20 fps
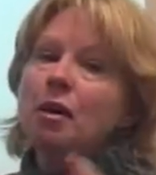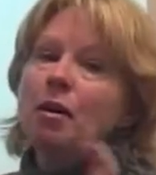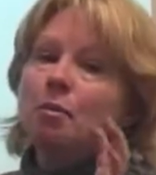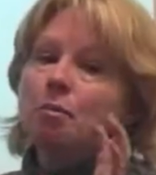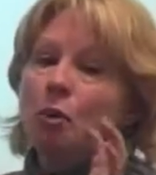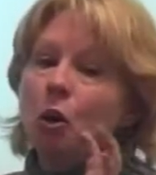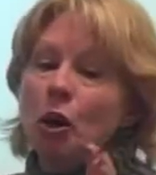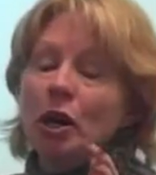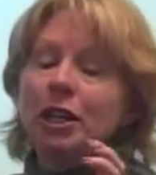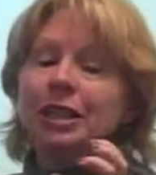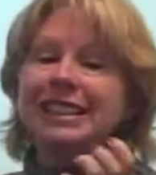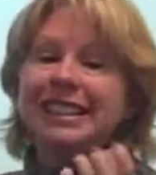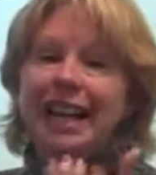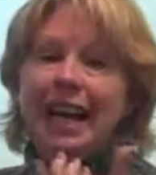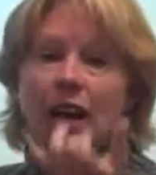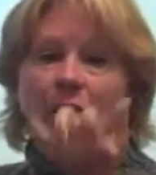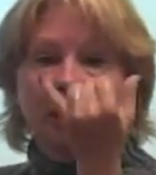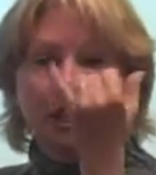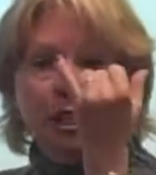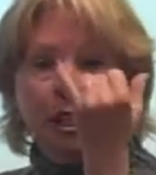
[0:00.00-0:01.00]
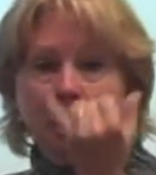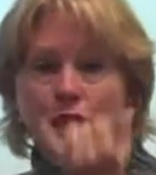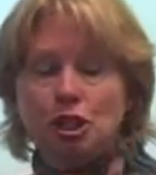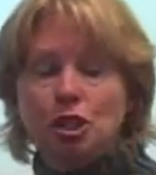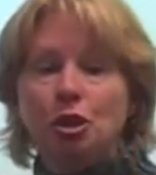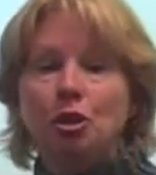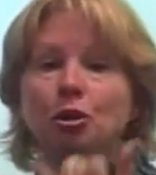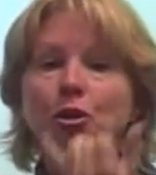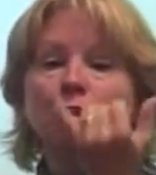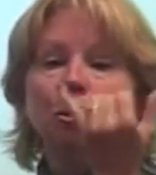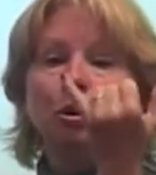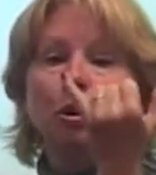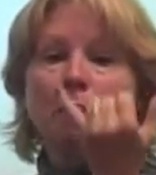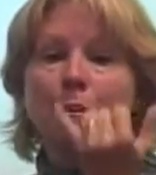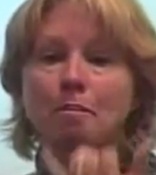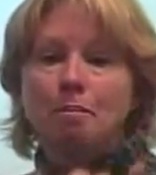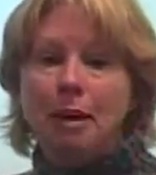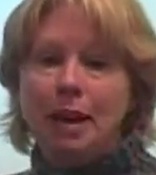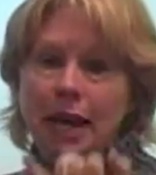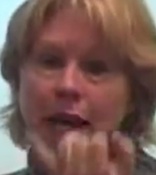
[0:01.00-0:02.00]
Boiled down into two
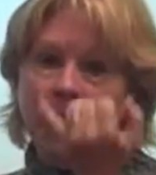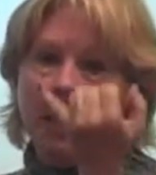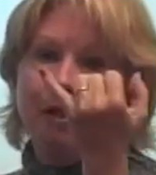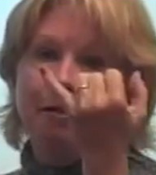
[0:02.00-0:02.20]
big